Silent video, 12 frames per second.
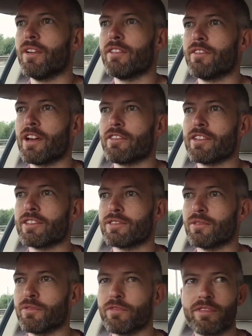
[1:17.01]
various
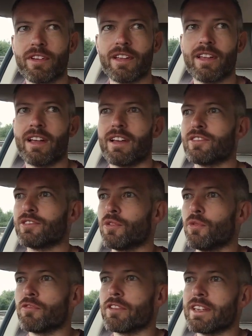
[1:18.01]
sort of
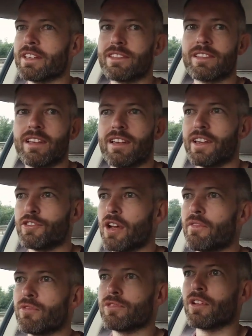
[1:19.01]
stories, he
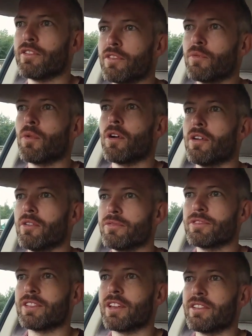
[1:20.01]
travels all over the world,
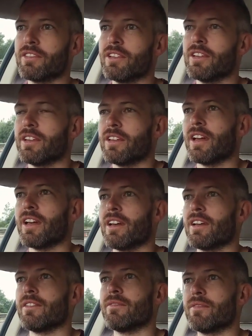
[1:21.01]
so
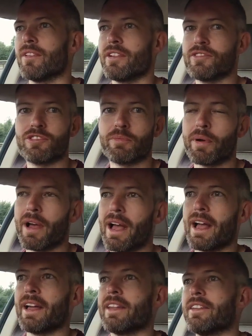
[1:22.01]
like
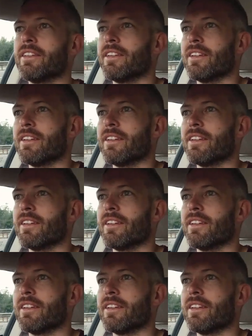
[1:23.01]
Japan,